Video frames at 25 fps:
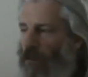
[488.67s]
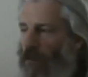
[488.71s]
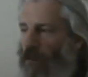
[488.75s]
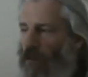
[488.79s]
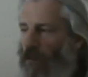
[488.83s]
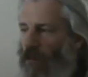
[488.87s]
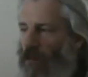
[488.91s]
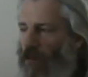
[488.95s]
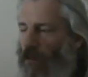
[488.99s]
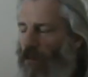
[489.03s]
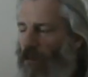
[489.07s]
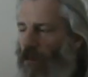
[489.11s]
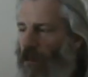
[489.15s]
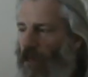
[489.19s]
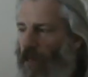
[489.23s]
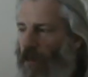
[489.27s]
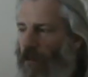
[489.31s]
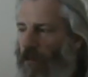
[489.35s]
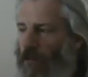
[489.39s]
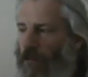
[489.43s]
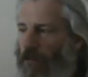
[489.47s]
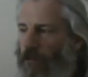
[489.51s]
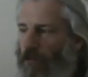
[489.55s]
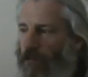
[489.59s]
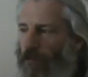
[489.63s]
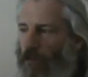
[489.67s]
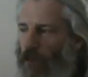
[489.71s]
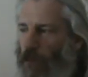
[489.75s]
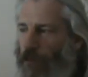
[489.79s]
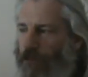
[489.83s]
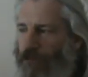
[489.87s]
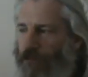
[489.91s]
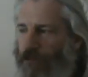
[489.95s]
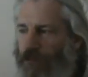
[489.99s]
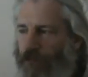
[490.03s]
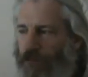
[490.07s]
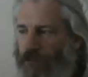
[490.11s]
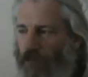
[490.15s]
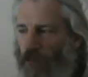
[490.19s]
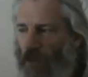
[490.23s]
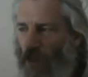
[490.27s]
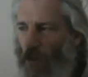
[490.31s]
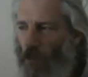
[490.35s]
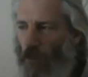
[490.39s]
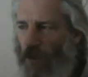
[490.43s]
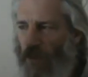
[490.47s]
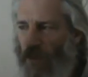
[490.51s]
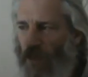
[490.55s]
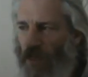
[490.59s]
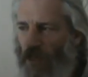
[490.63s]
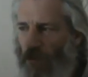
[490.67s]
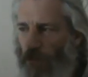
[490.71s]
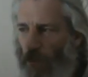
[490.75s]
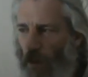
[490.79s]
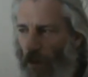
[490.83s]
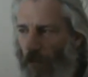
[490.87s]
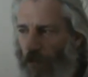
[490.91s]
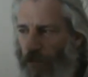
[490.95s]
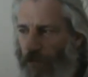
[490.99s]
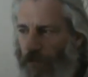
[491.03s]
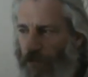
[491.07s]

that we got it. With this one,